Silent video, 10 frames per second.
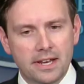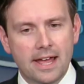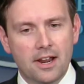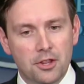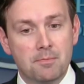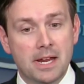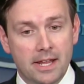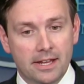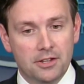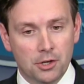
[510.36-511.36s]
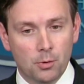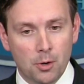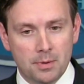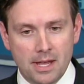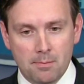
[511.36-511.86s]
get ahead of the meeting, and there
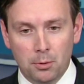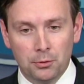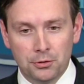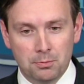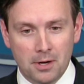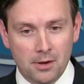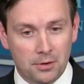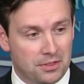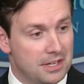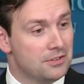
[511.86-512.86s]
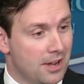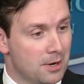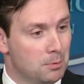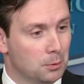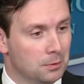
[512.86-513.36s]
will be a pool spray with the
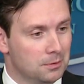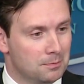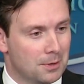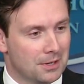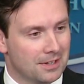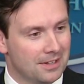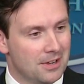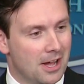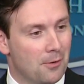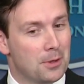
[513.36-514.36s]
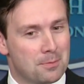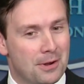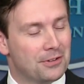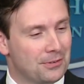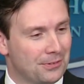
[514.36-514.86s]
entire pool, Mark. Where the
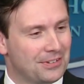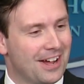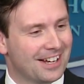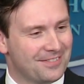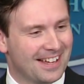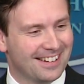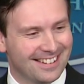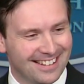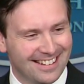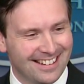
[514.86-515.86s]
president will talk about